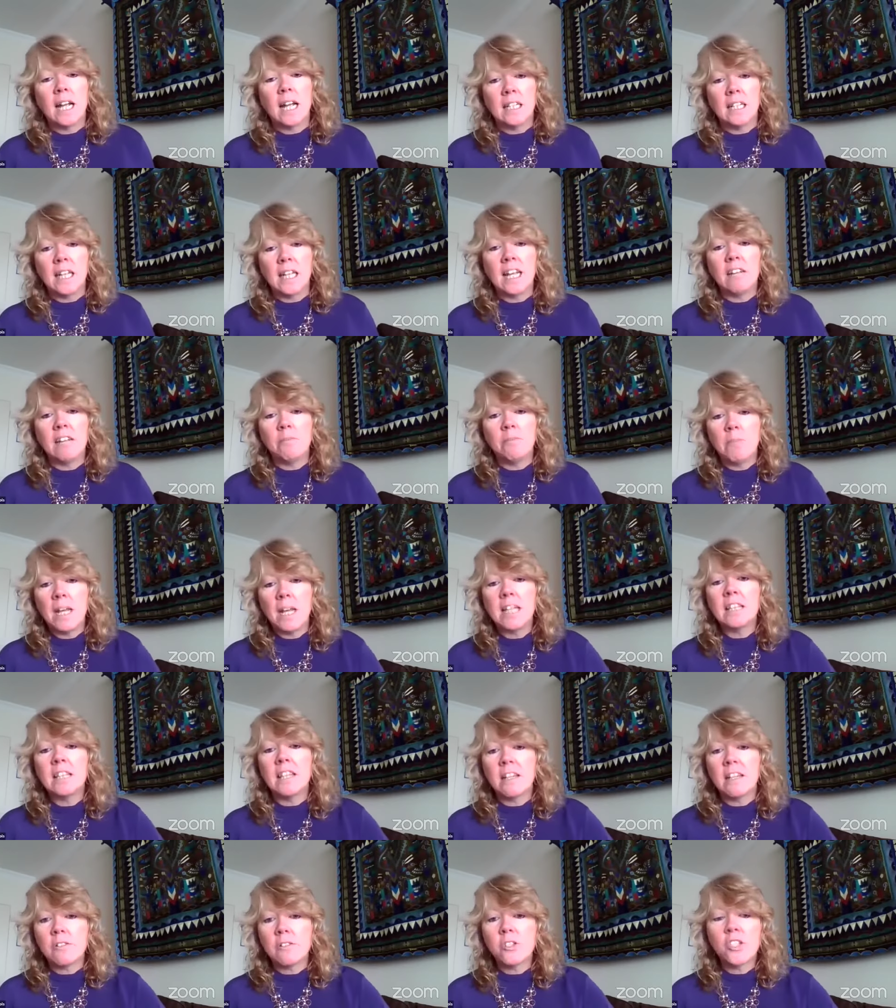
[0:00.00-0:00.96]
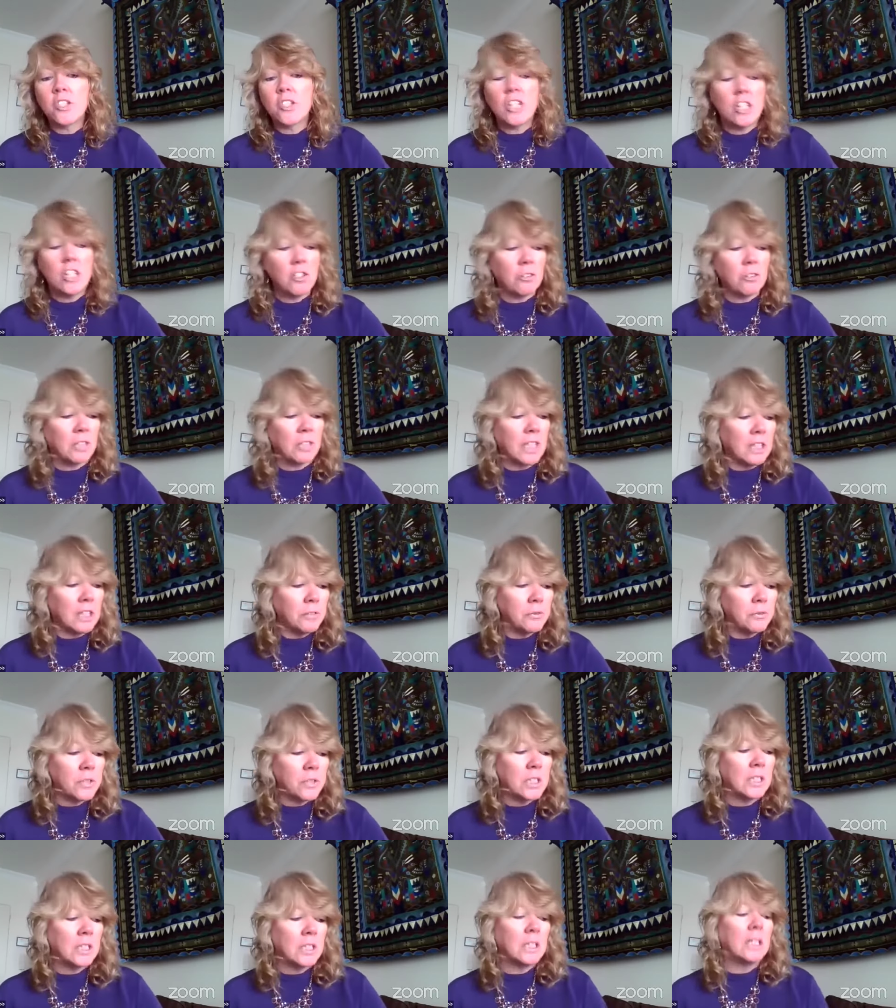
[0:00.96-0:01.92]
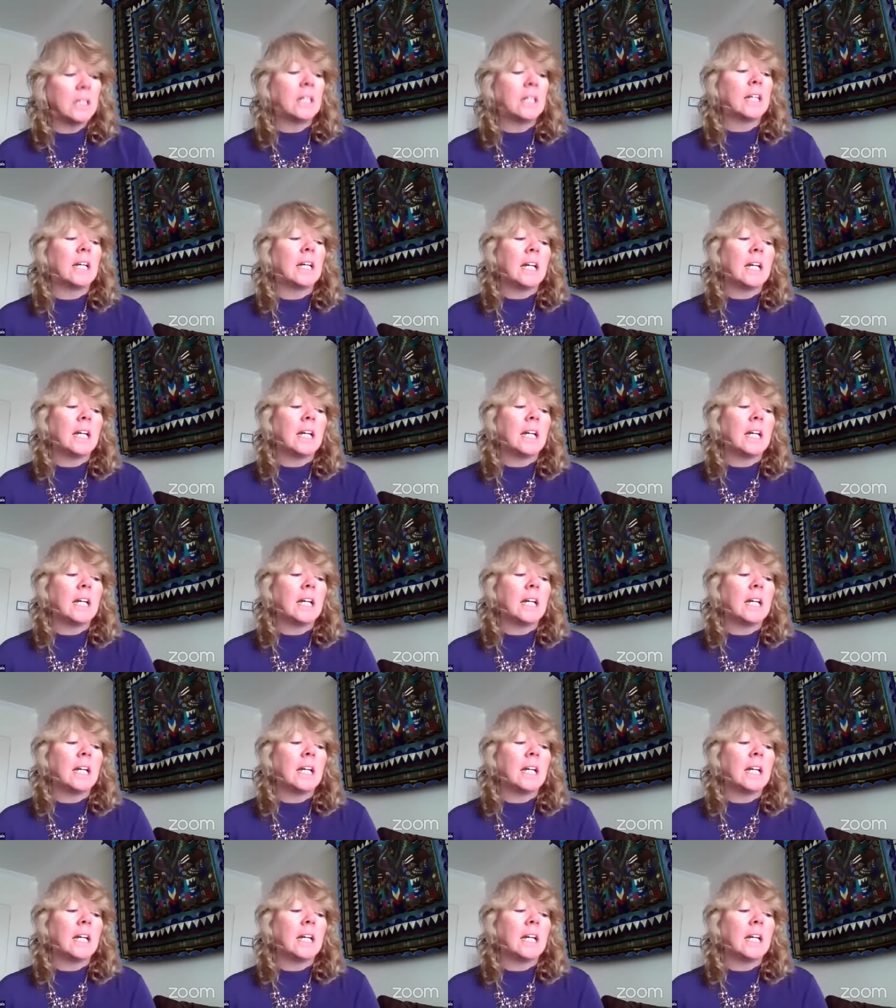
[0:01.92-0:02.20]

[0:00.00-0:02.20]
And they have made their senior gift